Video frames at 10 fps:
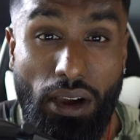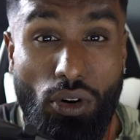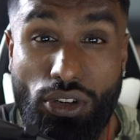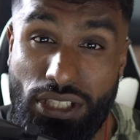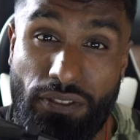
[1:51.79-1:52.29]

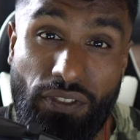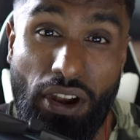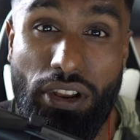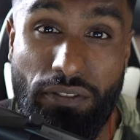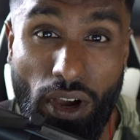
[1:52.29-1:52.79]
Elrond is a
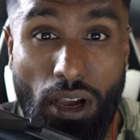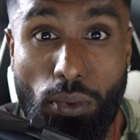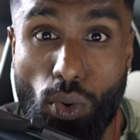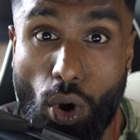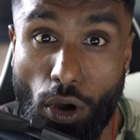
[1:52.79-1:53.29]
very
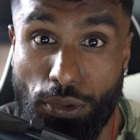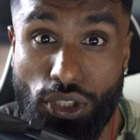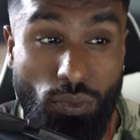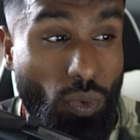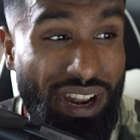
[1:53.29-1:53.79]
viable
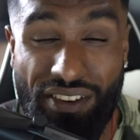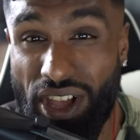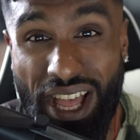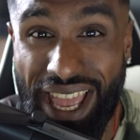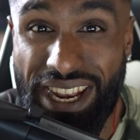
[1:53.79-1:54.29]
option
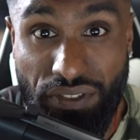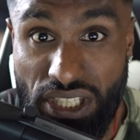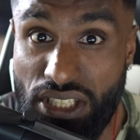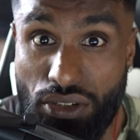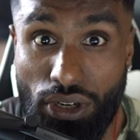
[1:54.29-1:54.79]
whenever
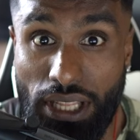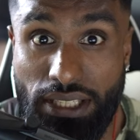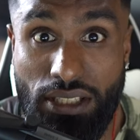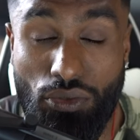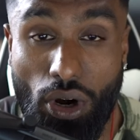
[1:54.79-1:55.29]
NFTs are
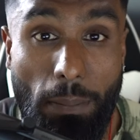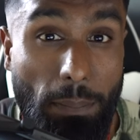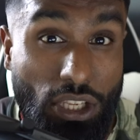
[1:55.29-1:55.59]
related, right?